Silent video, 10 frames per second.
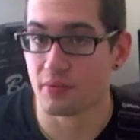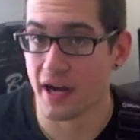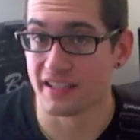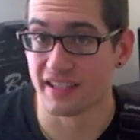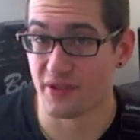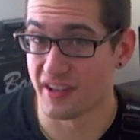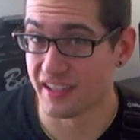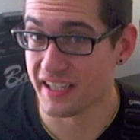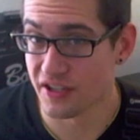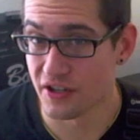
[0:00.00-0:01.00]
practicing with
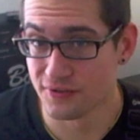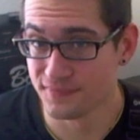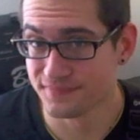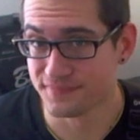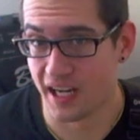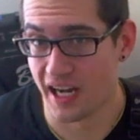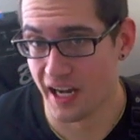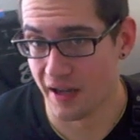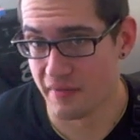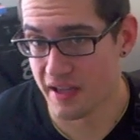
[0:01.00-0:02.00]
clean tone,
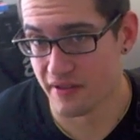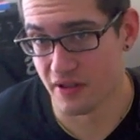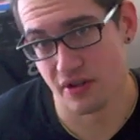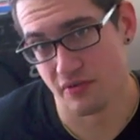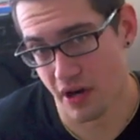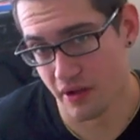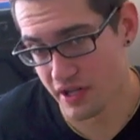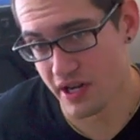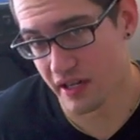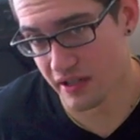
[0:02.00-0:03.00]
even though you're probably
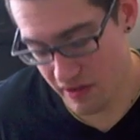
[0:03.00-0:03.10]
not going